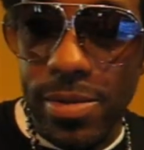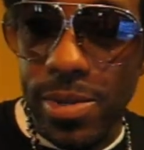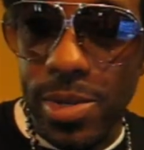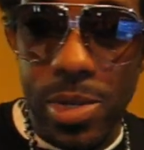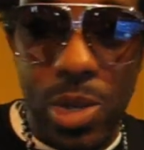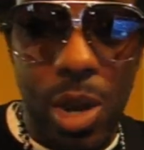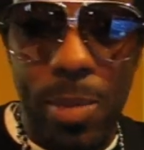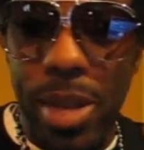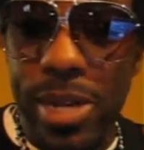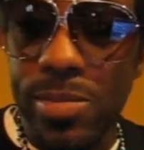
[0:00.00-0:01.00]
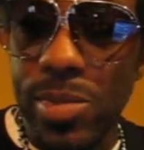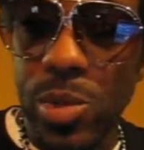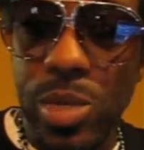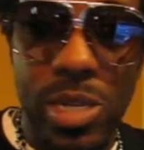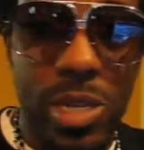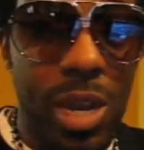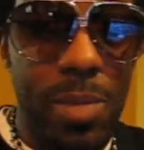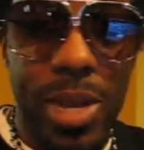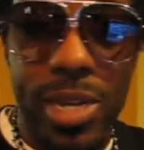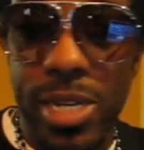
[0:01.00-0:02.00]
It's just all about the music. It's all
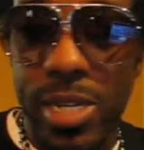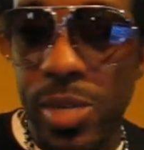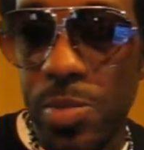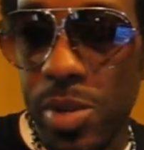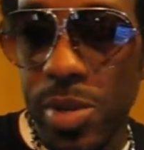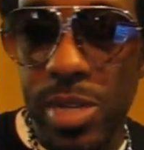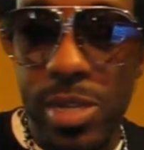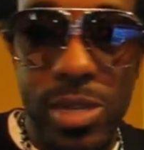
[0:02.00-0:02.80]
about the experience.